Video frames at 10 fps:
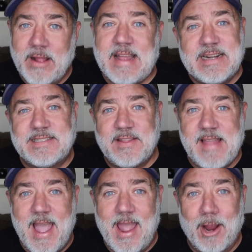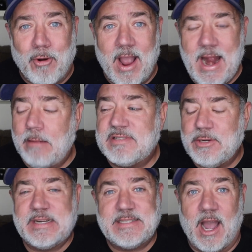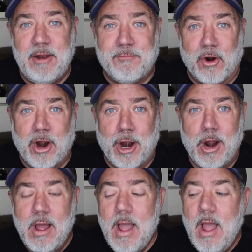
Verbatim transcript: Like, that's the thing, right? I'm so excited for her.